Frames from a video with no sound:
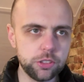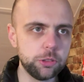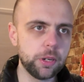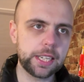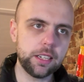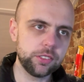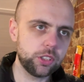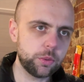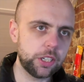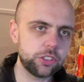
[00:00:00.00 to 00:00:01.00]
you might get asked
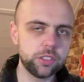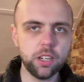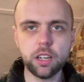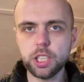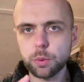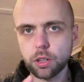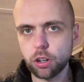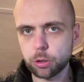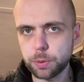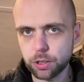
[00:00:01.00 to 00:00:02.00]
the question, are you on
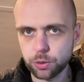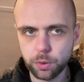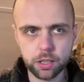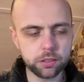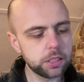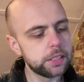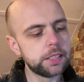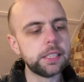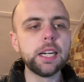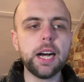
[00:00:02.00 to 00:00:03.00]
Logbook of the World?
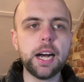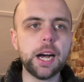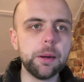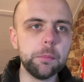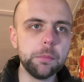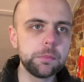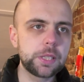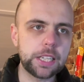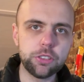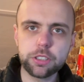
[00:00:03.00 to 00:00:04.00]

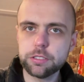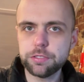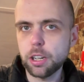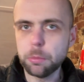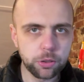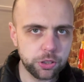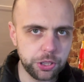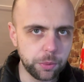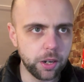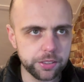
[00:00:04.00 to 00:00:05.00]
Can you confirm on
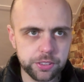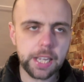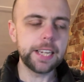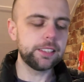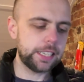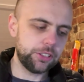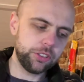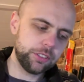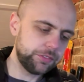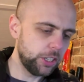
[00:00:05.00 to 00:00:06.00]
QRZ? Can
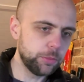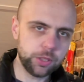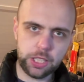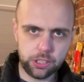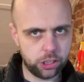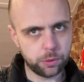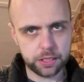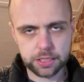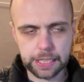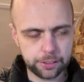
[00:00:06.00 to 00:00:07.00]
you confirm on
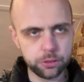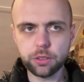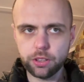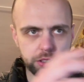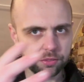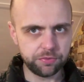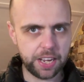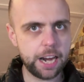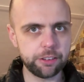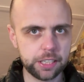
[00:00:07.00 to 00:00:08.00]
EQSL? And all of those
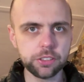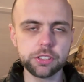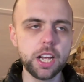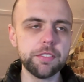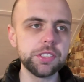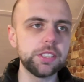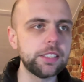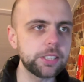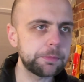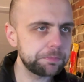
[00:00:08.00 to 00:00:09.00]
various services.